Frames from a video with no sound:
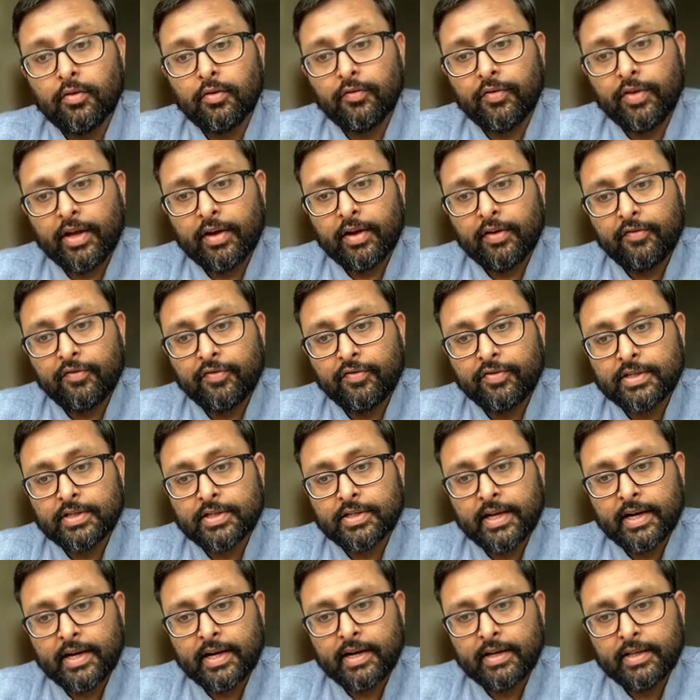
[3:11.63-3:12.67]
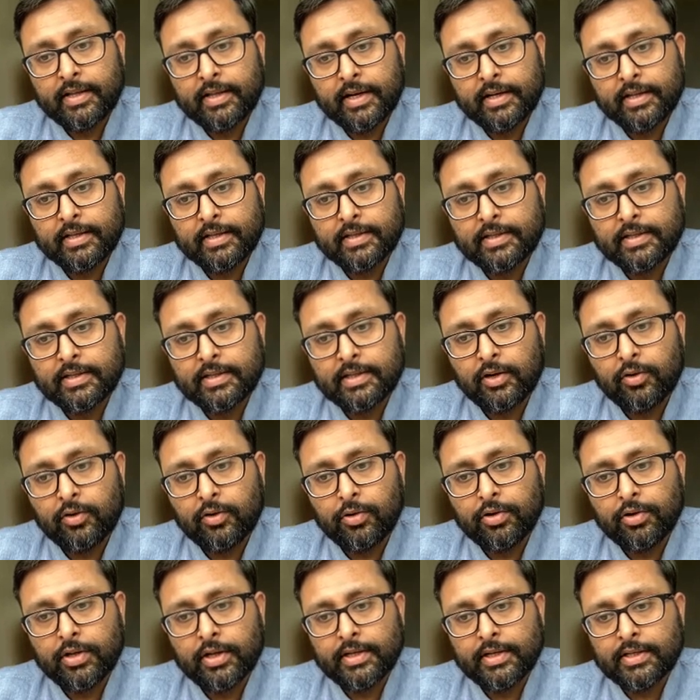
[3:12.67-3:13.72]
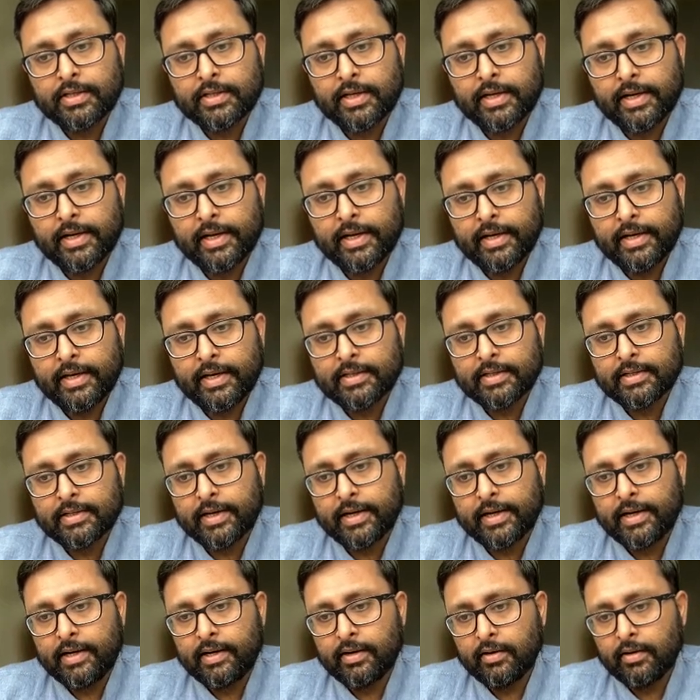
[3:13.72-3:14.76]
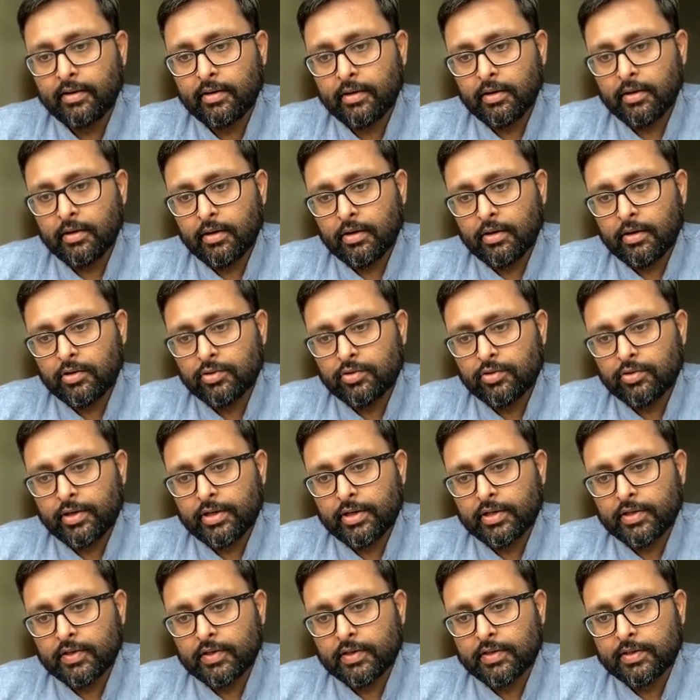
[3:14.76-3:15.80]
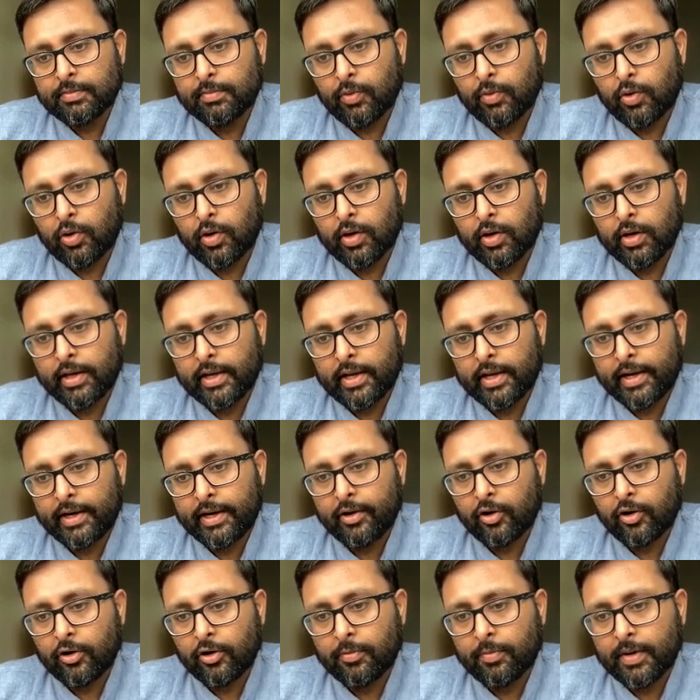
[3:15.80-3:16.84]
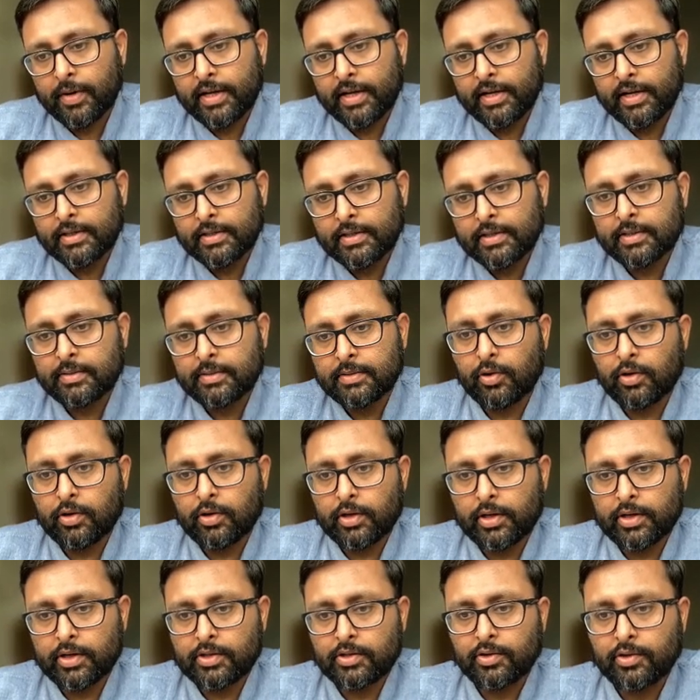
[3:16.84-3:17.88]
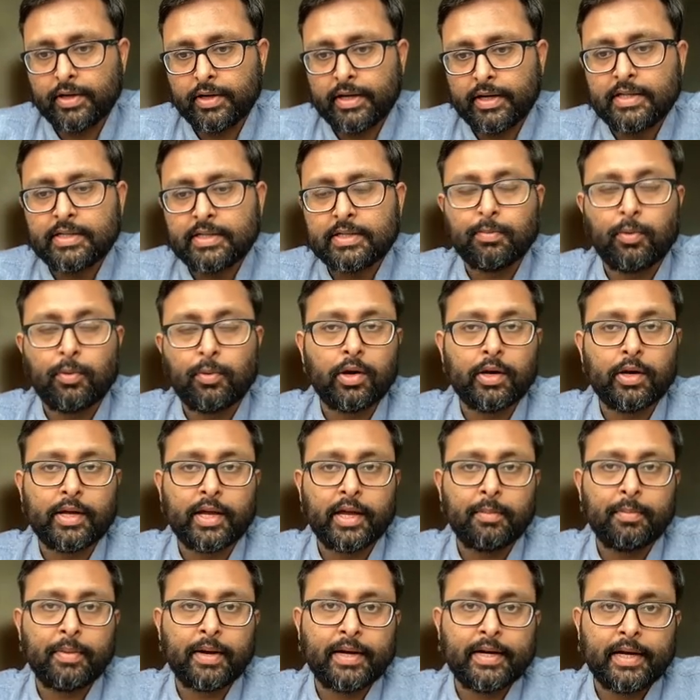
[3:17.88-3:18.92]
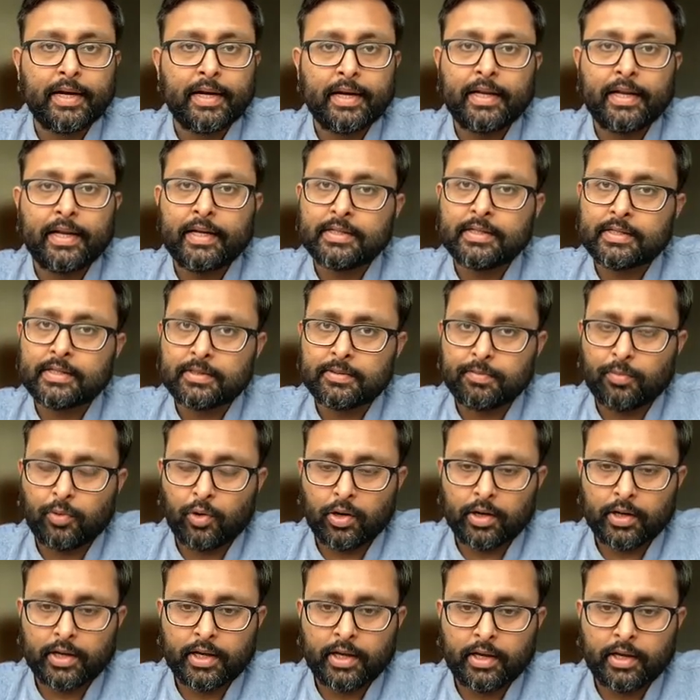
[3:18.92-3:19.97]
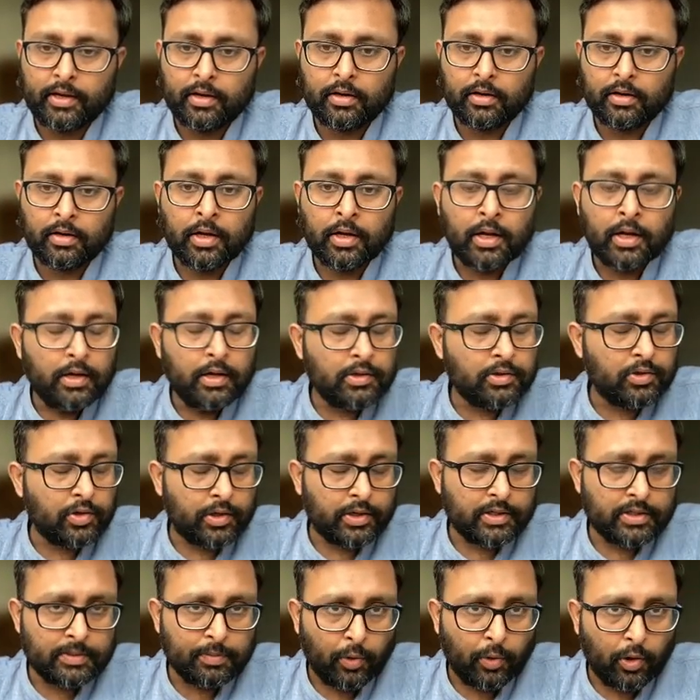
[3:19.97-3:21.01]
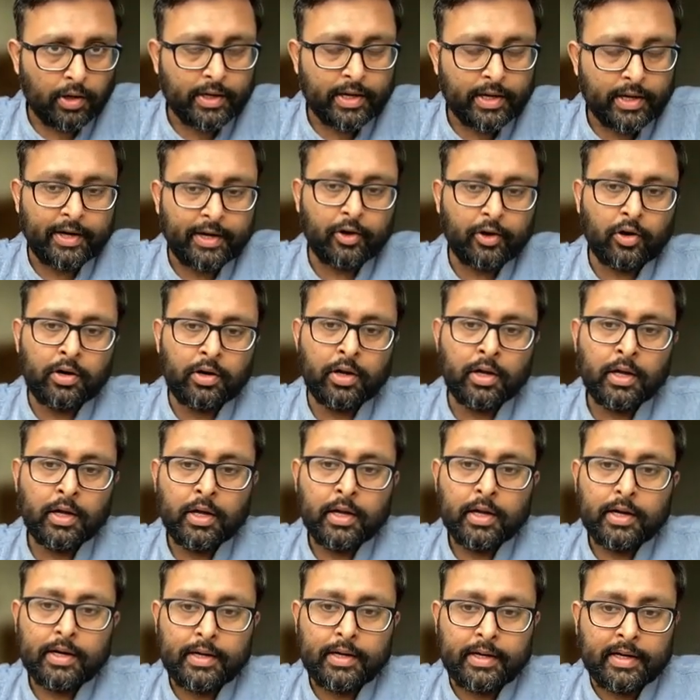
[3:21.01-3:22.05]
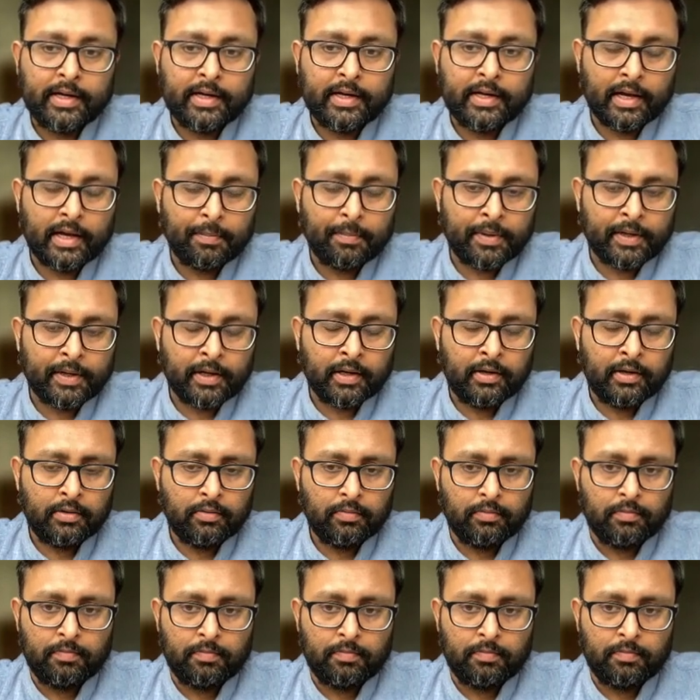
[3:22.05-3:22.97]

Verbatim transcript: We have said that this is equal to the instantaneous rate. So it is small k dot by small k. So d small k by dt is small k, uh, sorry, small k dot. d capital